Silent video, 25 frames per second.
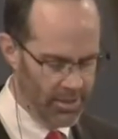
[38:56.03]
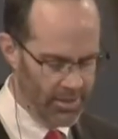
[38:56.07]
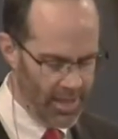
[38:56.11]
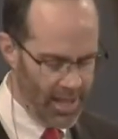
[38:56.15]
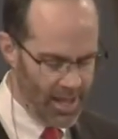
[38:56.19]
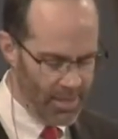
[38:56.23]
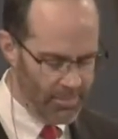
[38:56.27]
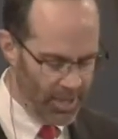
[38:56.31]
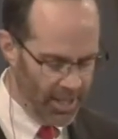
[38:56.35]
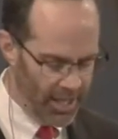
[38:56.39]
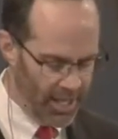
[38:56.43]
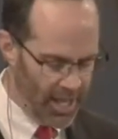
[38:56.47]

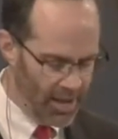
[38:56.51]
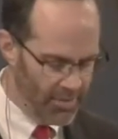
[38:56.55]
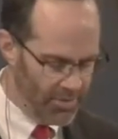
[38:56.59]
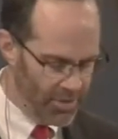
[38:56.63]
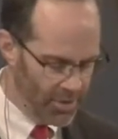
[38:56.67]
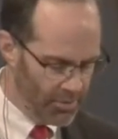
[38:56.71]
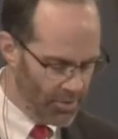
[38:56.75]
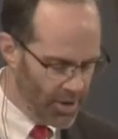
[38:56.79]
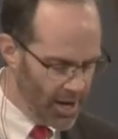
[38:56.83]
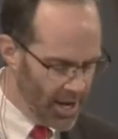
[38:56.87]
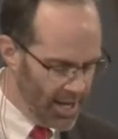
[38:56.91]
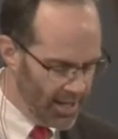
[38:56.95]
them he gave the
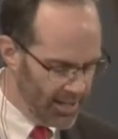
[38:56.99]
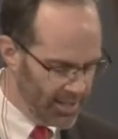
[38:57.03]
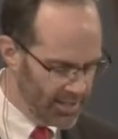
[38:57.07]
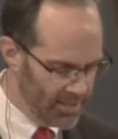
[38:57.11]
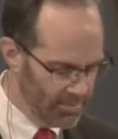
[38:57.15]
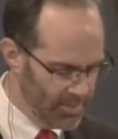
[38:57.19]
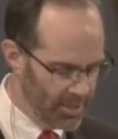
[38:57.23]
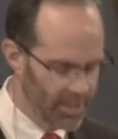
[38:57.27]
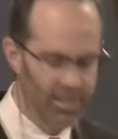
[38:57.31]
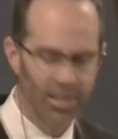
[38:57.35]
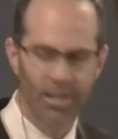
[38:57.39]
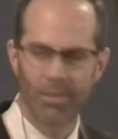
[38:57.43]
right to
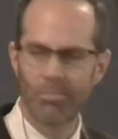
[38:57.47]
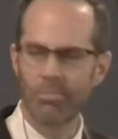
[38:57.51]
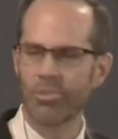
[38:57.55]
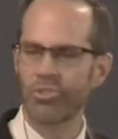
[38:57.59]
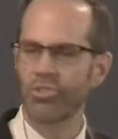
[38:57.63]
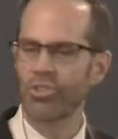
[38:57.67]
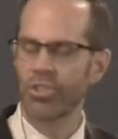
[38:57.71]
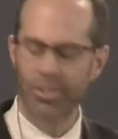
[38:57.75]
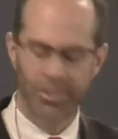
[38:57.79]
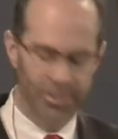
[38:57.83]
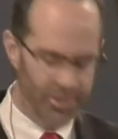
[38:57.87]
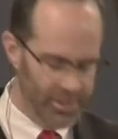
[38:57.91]
become
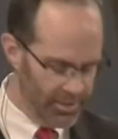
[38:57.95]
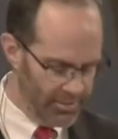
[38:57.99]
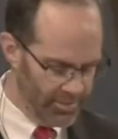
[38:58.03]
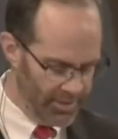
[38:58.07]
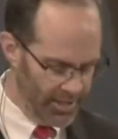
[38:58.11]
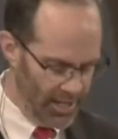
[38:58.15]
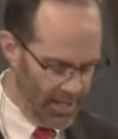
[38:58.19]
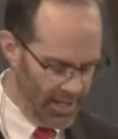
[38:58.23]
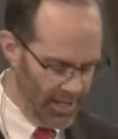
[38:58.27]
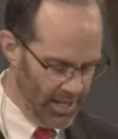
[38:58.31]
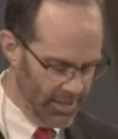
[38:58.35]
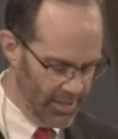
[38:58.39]
children of
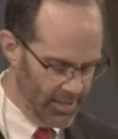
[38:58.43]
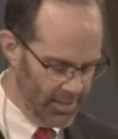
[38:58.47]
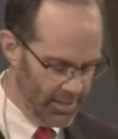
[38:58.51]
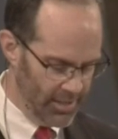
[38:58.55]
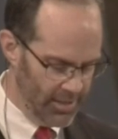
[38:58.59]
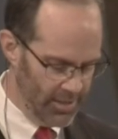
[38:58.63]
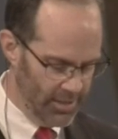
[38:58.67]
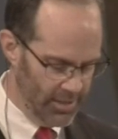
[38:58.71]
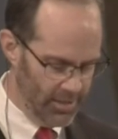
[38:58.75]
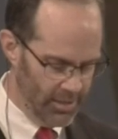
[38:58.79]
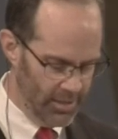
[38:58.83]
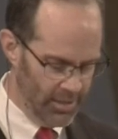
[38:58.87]
God,
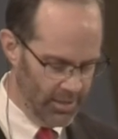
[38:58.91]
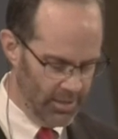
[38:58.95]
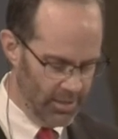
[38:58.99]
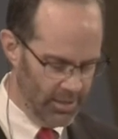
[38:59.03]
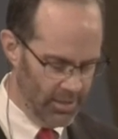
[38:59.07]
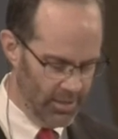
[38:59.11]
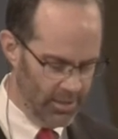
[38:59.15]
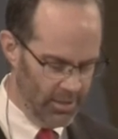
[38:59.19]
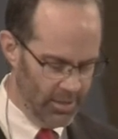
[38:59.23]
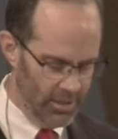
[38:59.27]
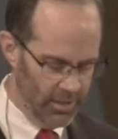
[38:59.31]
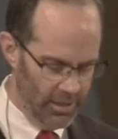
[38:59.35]

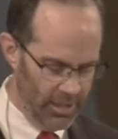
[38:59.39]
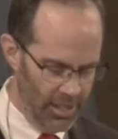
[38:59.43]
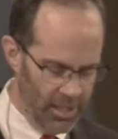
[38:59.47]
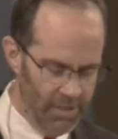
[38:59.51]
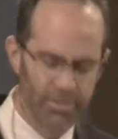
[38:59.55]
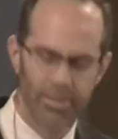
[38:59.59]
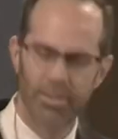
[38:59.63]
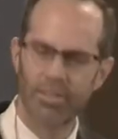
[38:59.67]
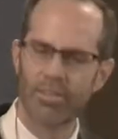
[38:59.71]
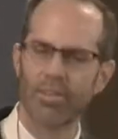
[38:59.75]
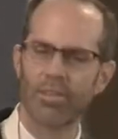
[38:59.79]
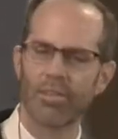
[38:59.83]

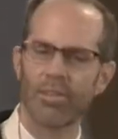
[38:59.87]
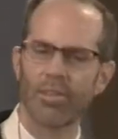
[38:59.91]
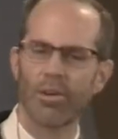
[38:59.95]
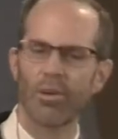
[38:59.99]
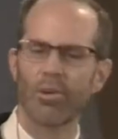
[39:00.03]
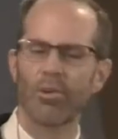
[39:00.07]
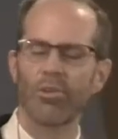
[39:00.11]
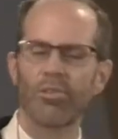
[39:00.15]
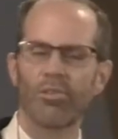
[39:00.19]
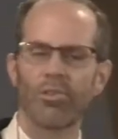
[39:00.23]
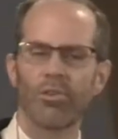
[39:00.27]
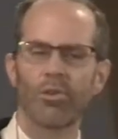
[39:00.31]
even to
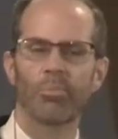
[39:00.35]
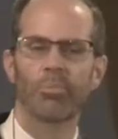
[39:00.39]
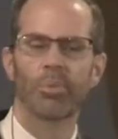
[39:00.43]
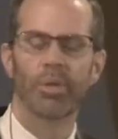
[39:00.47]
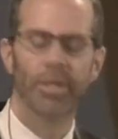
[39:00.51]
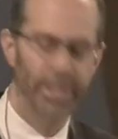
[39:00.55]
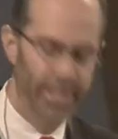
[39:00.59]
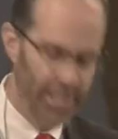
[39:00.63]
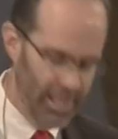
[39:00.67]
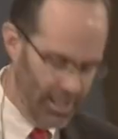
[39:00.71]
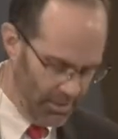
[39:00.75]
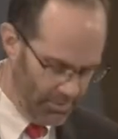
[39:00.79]
those who
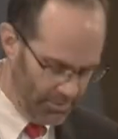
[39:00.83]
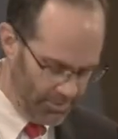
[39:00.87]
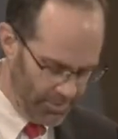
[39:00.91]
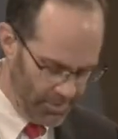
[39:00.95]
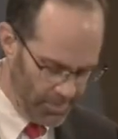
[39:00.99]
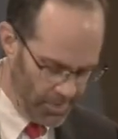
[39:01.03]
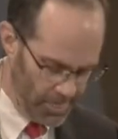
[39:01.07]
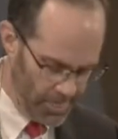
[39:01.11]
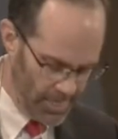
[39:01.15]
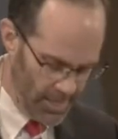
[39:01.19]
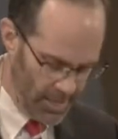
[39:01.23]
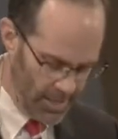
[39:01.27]
believe
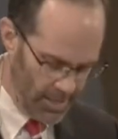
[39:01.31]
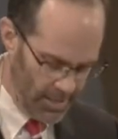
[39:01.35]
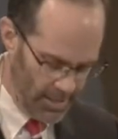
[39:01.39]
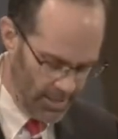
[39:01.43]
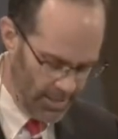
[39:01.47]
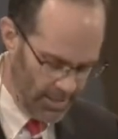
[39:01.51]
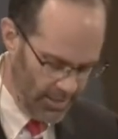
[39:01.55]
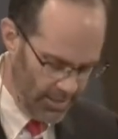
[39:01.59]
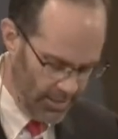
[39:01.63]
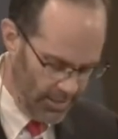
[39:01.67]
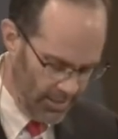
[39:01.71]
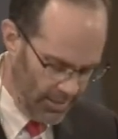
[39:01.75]

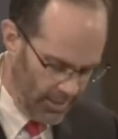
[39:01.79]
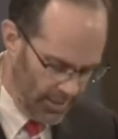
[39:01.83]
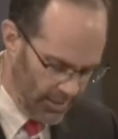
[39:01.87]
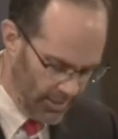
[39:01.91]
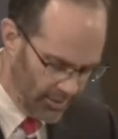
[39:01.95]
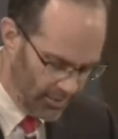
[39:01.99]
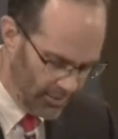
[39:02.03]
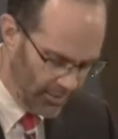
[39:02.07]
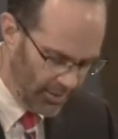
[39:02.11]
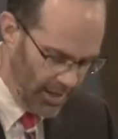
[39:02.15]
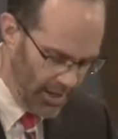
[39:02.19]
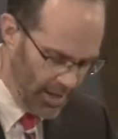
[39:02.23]
in
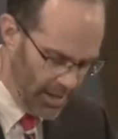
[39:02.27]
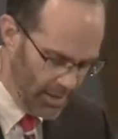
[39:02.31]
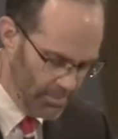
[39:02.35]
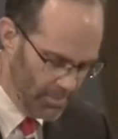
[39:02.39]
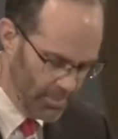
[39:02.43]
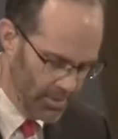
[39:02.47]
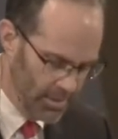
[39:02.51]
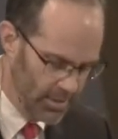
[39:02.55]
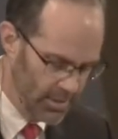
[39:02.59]
his name.